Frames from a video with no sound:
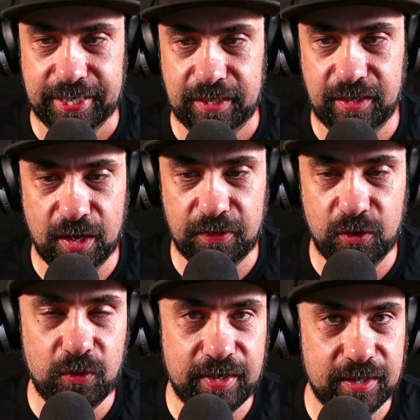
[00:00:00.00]

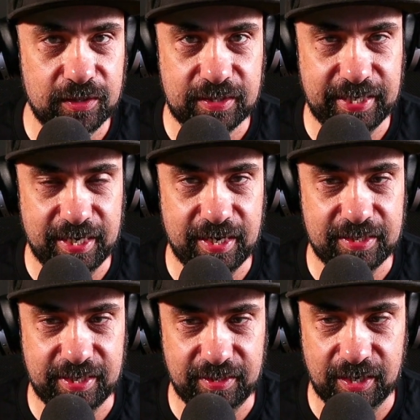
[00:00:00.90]
Nothing really stand
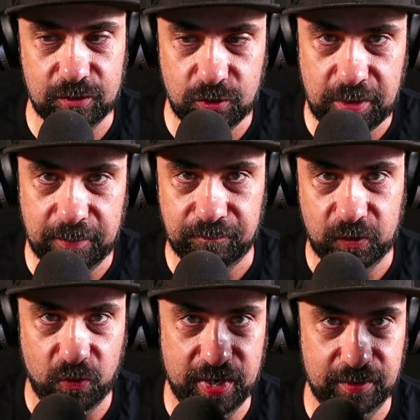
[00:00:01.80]
out to me
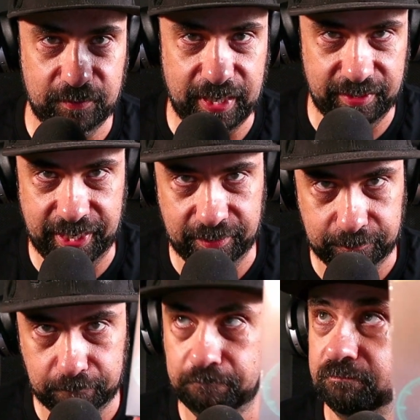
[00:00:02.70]
and then
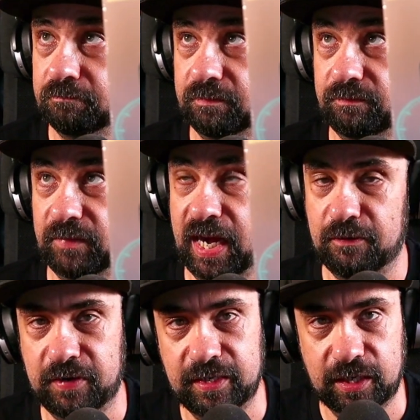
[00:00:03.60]
I
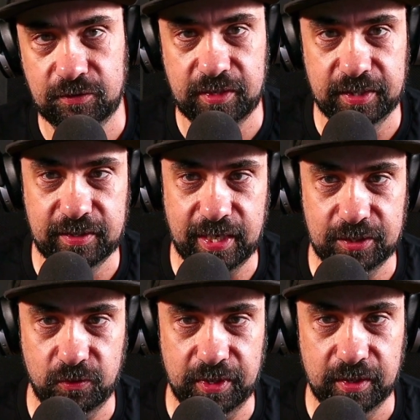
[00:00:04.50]
found out this
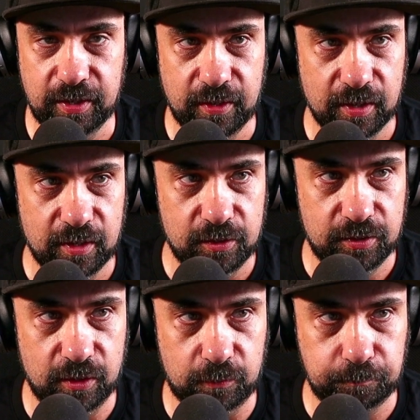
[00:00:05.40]
last week.
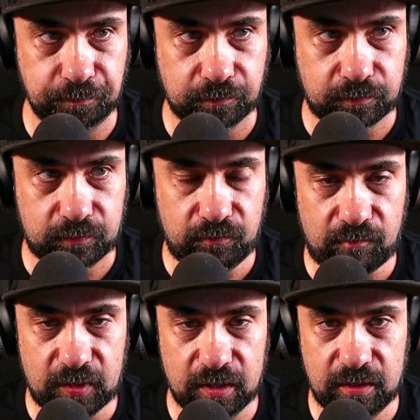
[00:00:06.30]
So
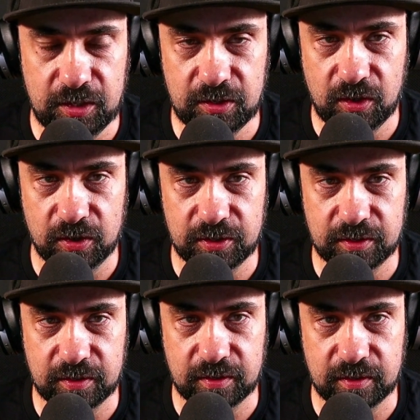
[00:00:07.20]
this
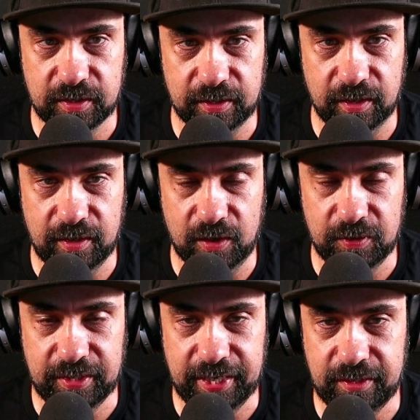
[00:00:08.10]
costs
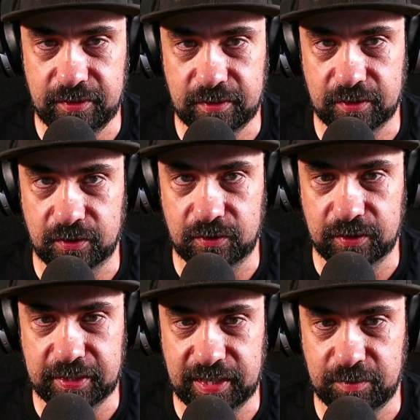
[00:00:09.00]
nowadays on
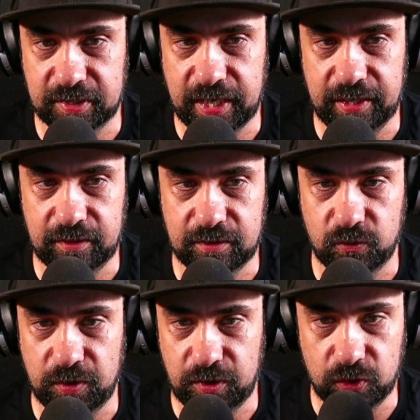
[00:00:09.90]
the same site
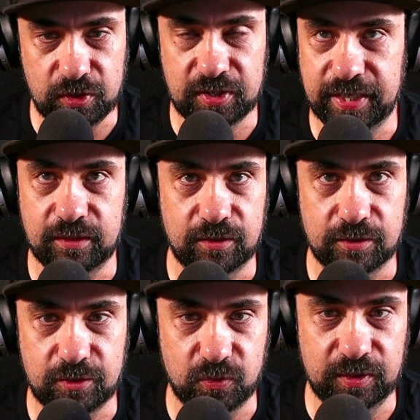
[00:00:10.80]
with two
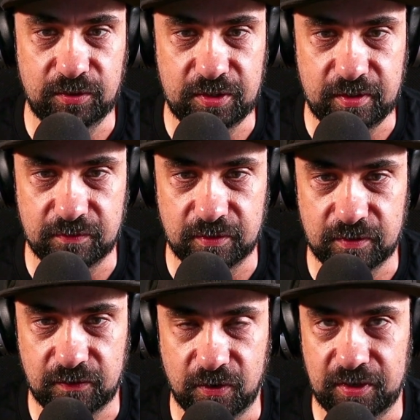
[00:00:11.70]
senders, one receiver,
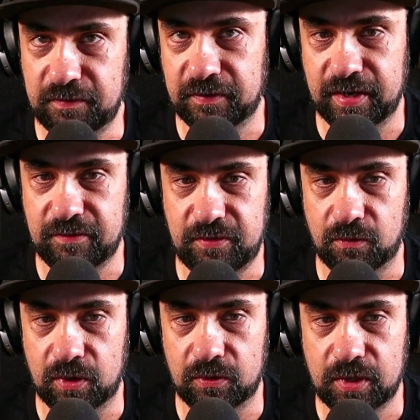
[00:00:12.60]
45
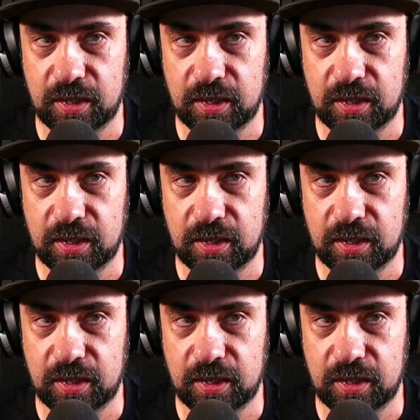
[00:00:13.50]
euro.